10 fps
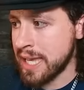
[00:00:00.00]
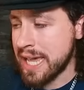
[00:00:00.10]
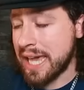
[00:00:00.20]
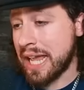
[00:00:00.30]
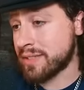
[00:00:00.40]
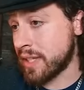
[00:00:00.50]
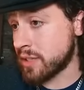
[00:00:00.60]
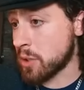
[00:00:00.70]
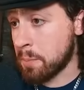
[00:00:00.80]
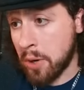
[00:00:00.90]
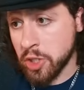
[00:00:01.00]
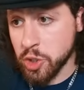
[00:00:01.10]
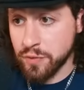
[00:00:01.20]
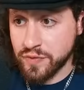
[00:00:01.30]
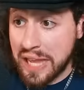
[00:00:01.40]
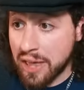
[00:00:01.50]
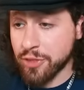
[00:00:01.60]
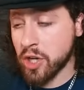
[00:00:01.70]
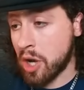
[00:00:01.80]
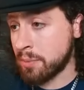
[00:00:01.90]
And I think the punch of
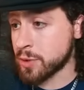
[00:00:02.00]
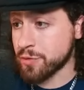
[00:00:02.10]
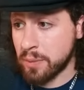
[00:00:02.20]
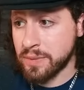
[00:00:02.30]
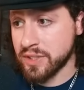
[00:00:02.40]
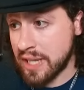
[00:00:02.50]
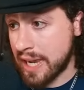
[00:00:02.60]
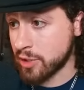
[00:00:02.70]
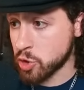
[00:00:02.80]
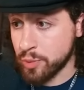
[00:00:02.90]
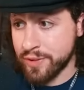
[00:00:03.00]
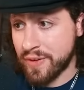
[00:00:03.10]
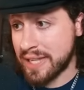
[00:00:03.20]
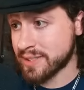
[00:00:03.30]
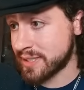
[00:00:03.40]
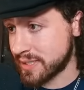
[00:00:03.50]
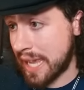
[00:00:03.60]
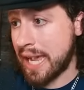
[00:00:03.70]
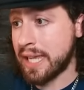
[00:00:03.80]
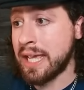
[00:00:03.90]
death comes from the Tai Tuivasa side.